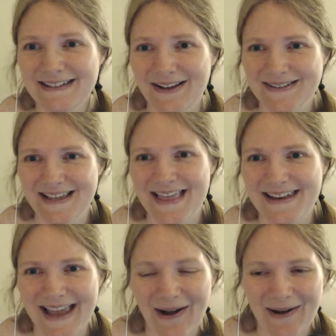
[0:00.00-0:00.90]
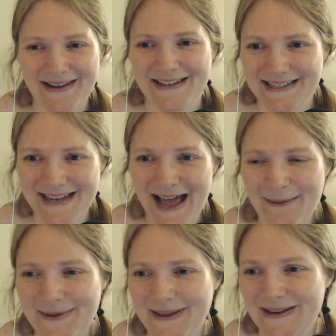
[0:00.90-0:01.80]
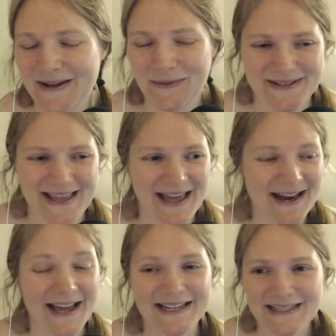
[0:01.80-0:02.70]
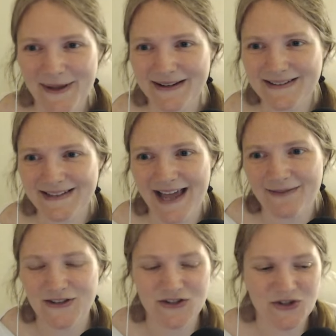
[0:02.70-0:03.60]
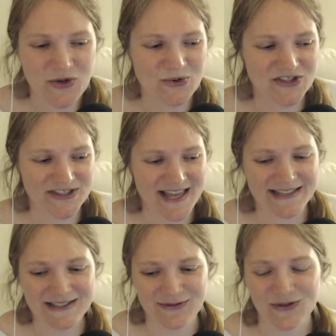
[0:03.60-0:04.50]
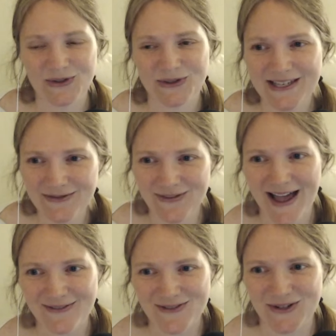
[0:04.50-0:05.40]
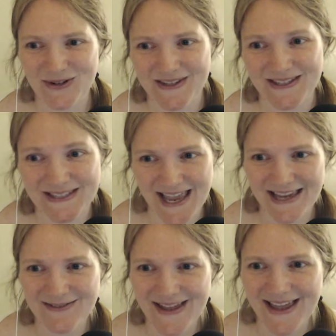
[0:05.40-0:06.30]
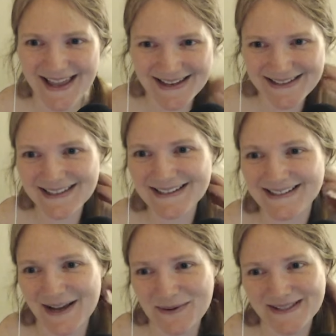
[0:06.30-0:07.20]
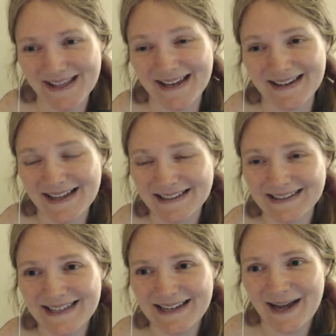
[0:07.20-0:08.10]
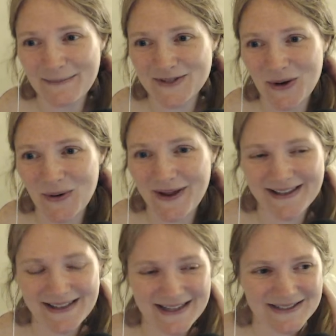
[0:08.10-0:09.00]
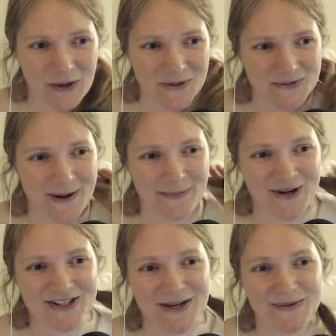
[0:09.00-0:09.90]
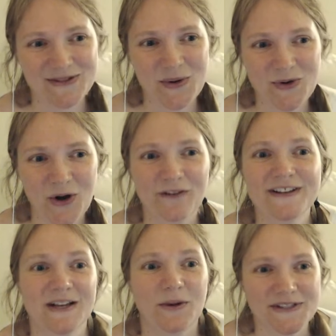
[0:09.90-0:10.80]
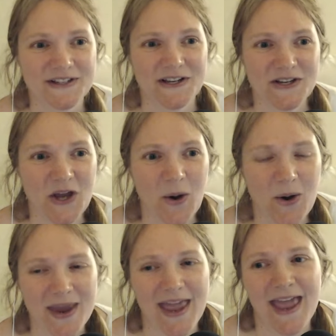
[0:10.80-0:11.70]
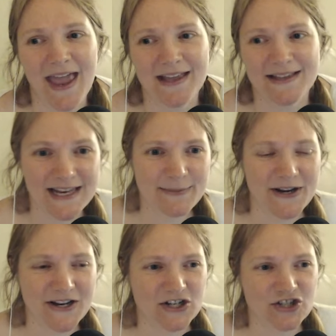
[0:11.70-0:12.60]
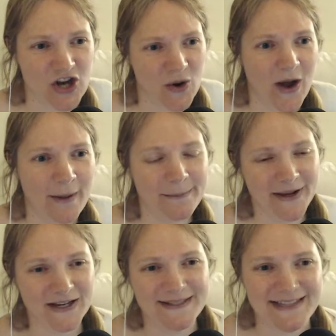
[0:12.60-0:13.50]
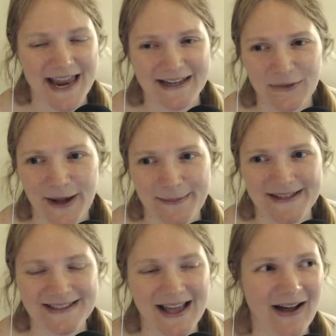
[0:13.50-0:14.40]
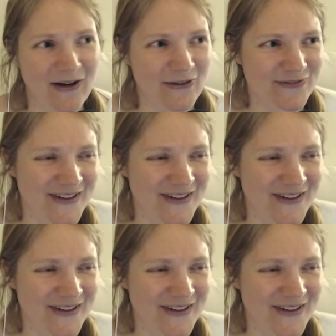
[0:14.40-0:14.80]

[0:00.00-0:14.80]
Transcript: I'll say that now, and it did happen, was that I expected to have this huge sense of relief after the day event ended, because I was like leading up to it, like so much preparation. I was so nervous, like, was it going to go okay? Is anybody going to show up? Am I going to be standing there by myself?